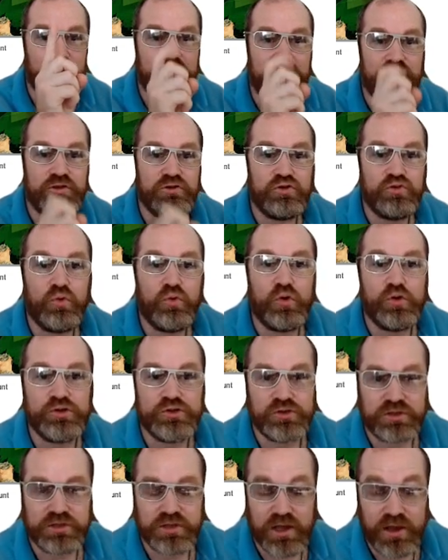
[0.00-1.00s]
and you also
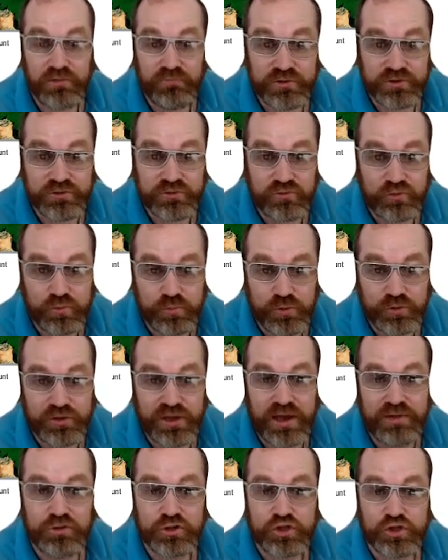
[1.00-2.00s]
can have this robot I
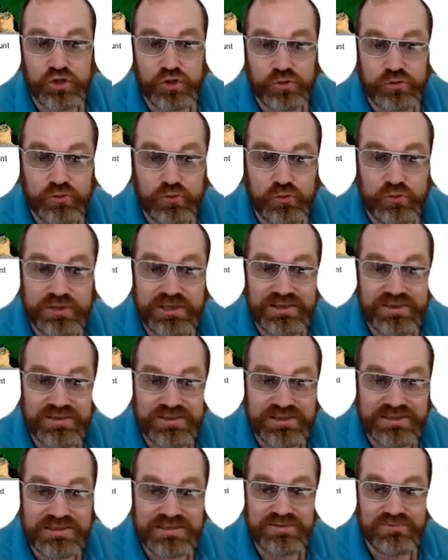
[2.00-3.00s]
will show you in
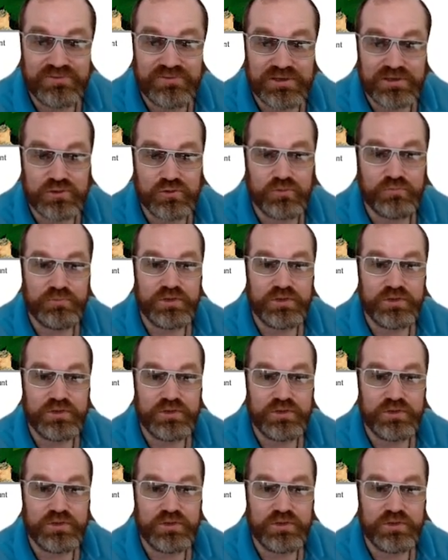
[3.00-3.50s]
this video.